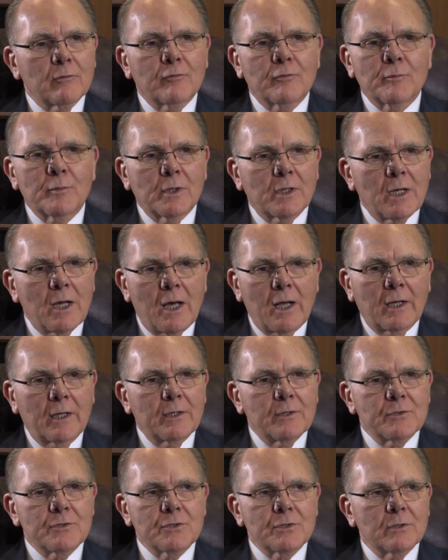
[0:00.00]
from the
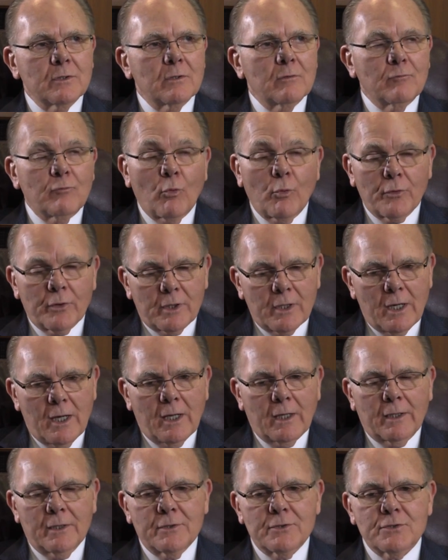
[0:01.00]
college, for the
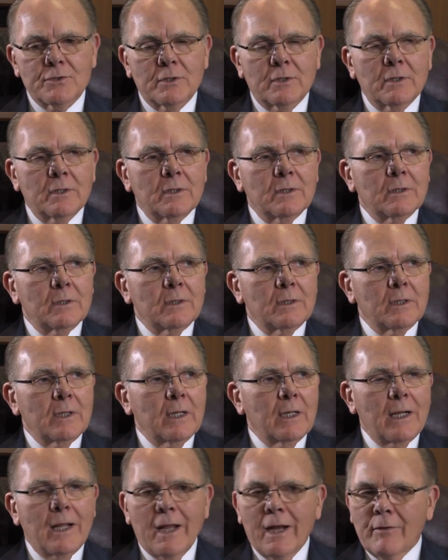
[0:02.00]
college,
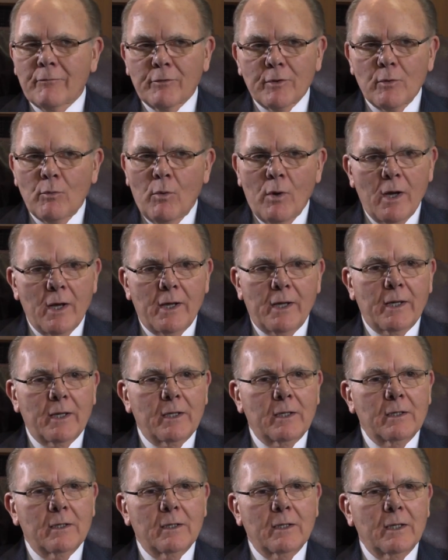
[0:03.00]
in every
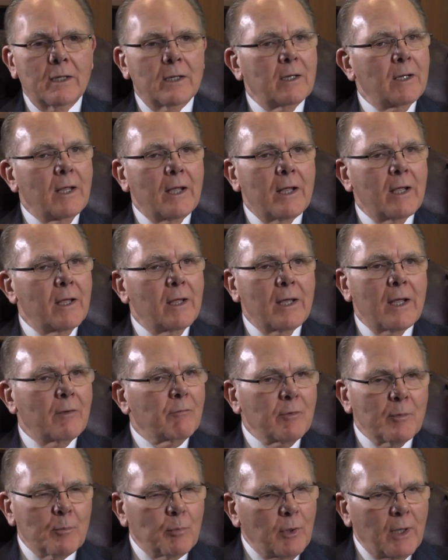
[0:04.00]
way. In
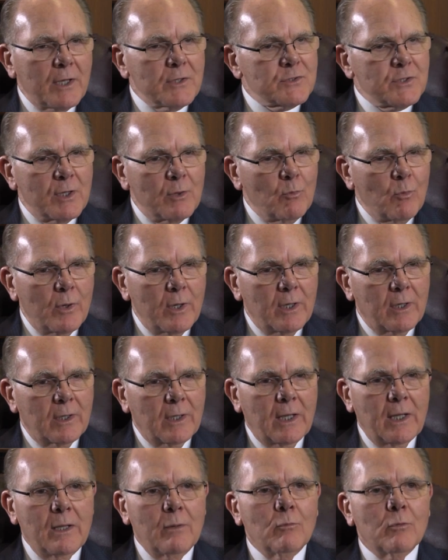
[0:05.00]
every place he went,
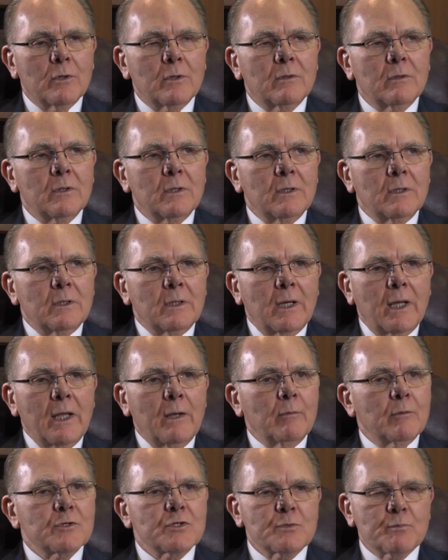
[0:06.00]
he
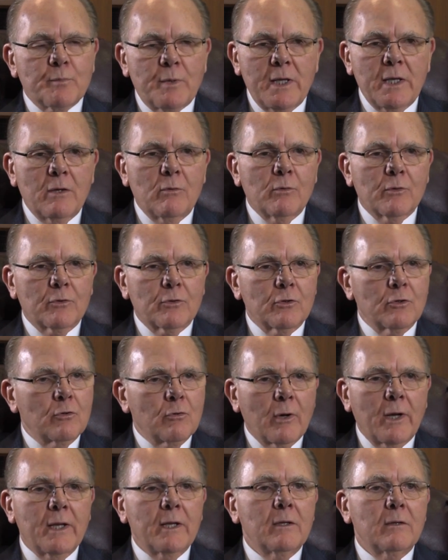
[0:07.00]
would speak with
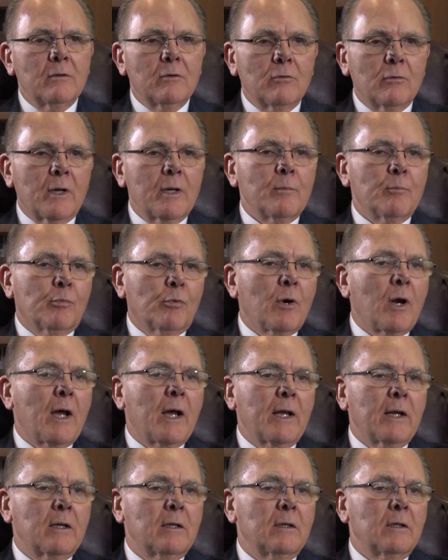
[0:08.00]
great
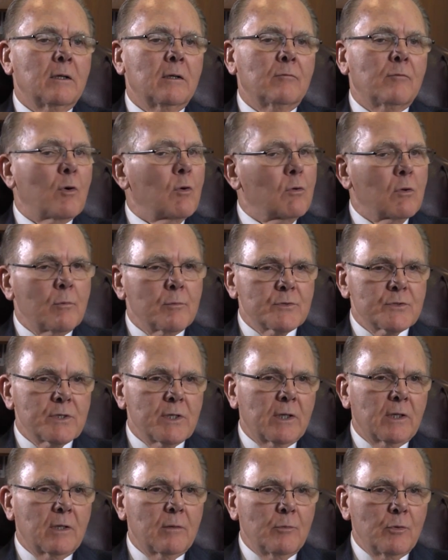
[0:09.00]
pride of Oklahoma
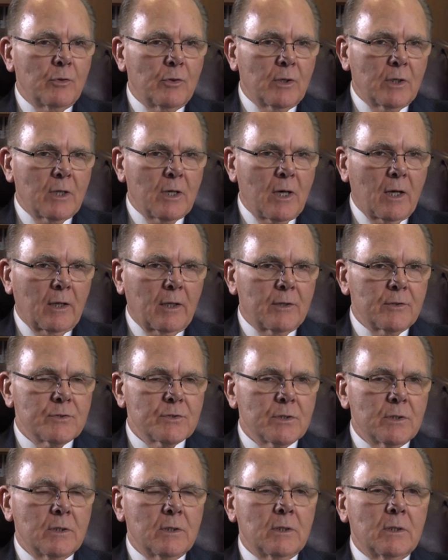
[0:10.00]
City Community
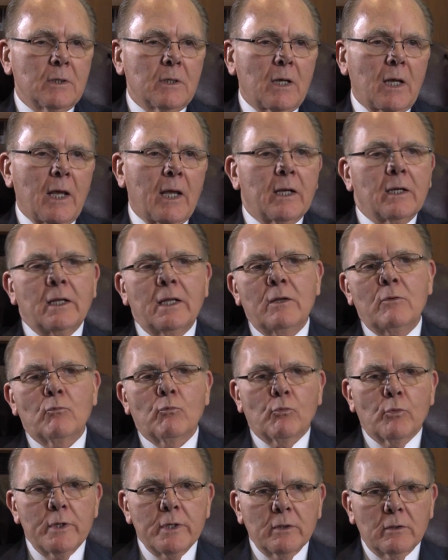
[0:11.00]
College, and he
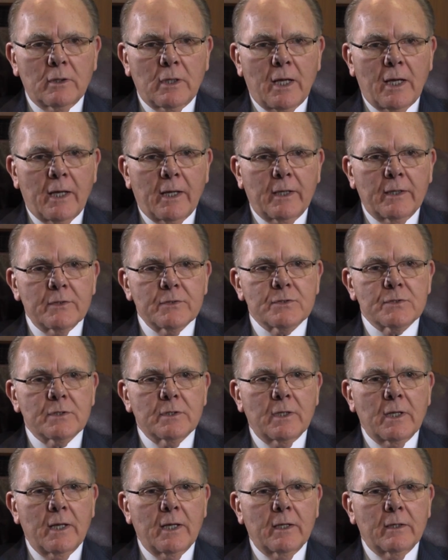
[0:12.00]

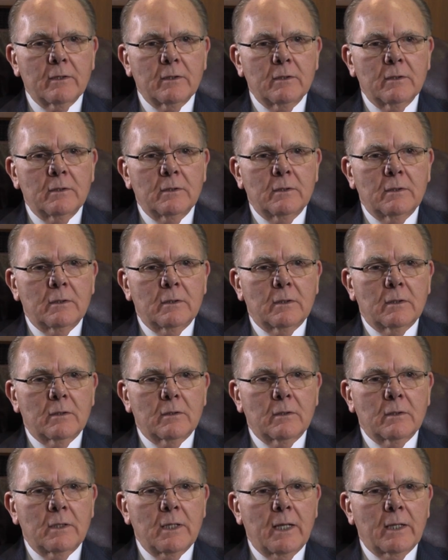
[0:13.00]
realized that
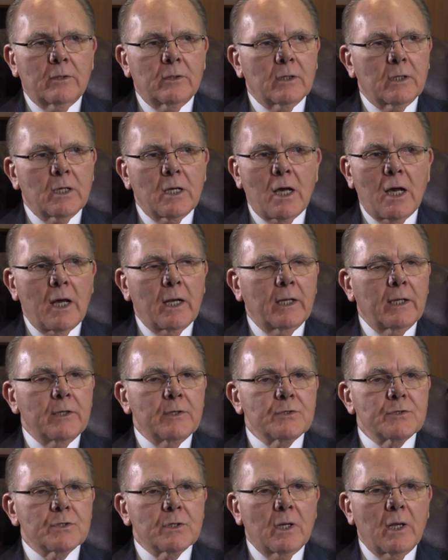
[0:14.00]
the
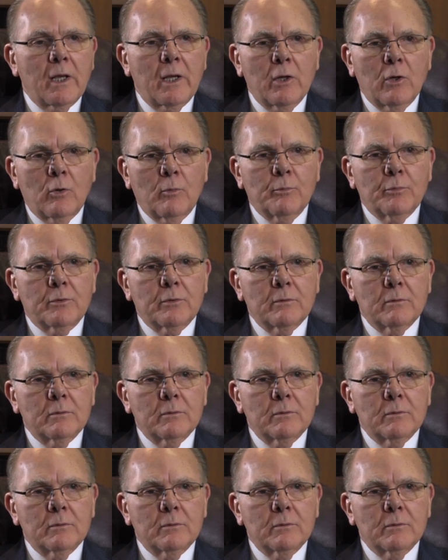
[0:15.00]
college helped